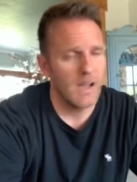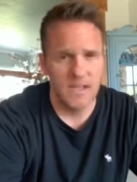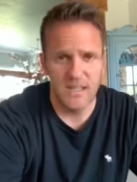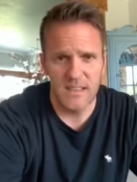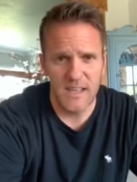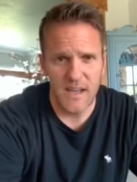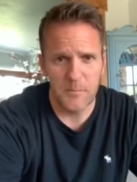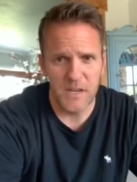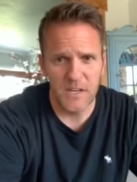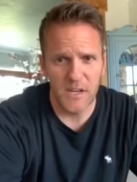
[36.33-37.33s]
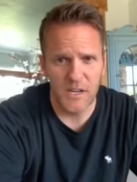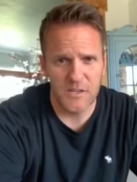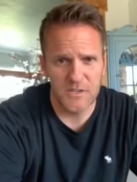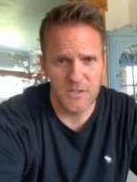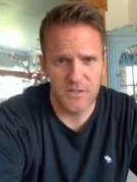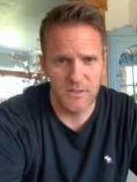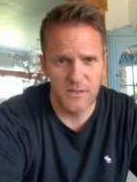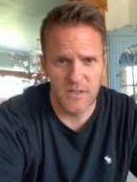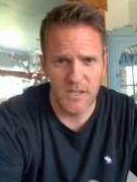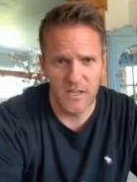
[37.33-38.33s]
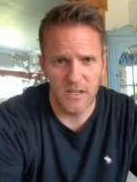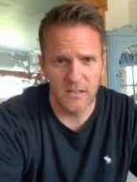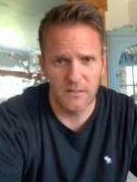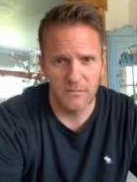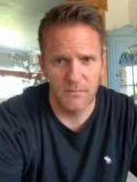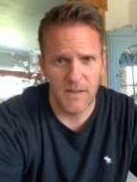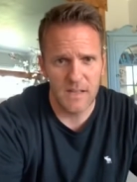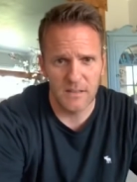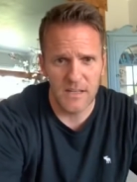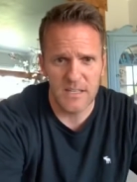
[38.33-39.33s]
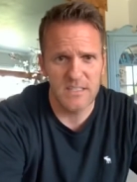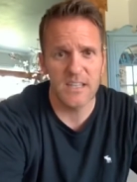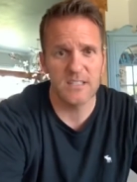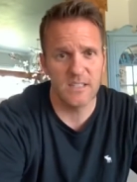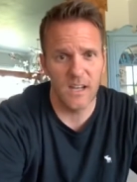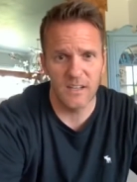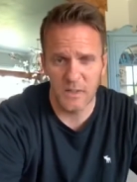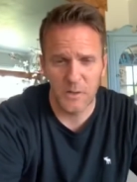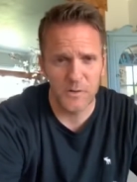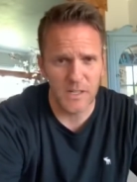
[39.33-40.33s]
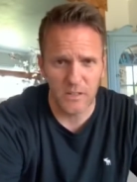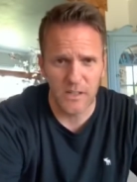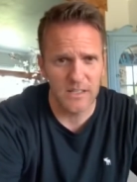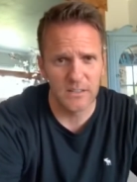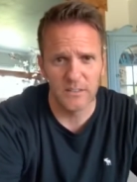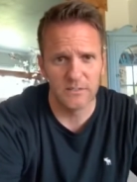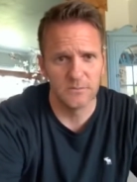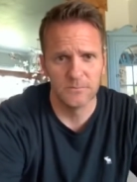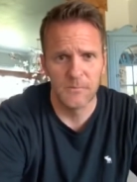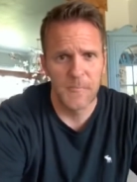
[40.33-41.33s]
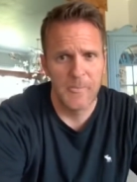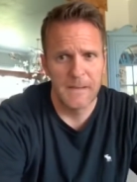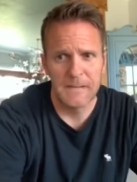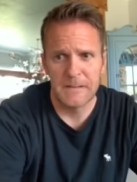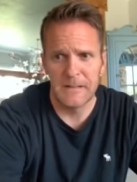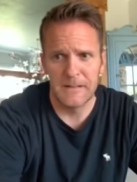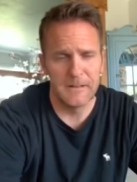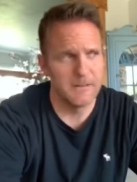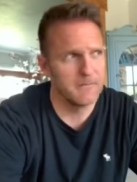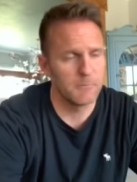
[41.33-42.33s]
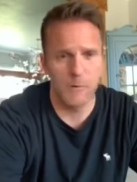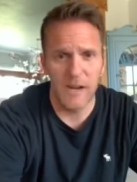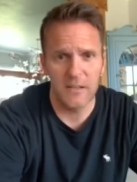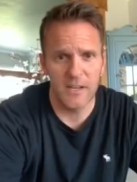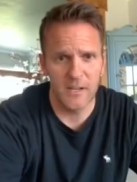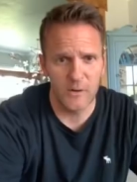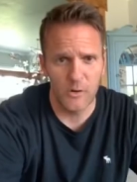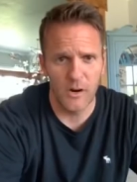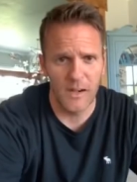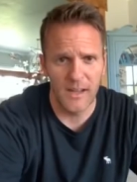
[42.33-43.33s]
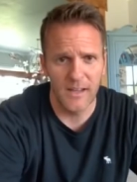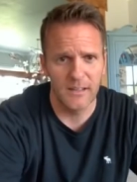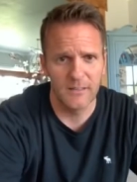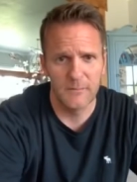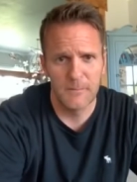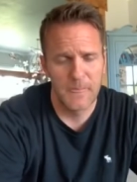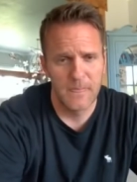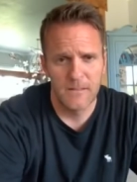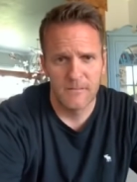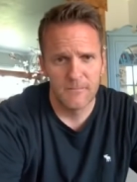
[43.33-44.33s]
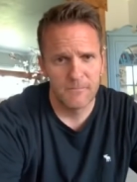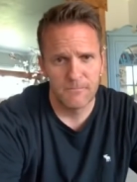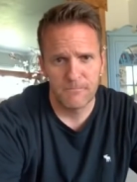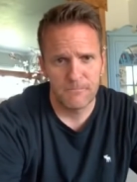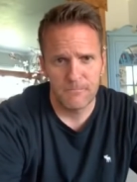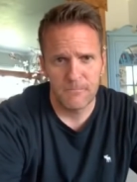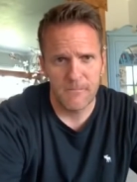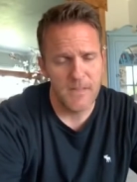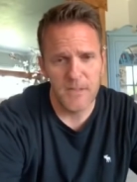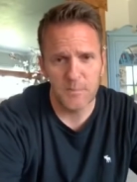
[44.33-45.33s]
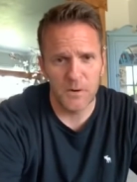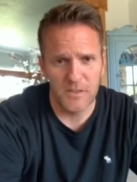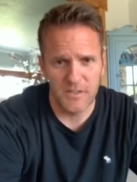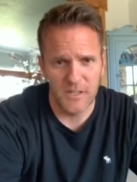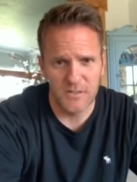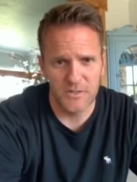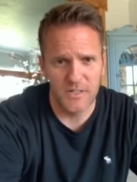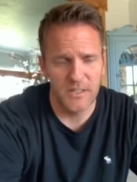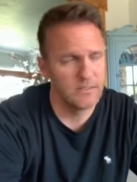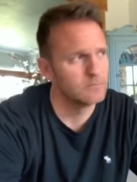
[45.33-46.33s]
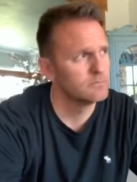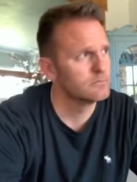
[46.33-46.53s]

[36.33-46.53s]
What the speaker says: I did that because at least he's not Hillary Clinton rallying cry in this part of the country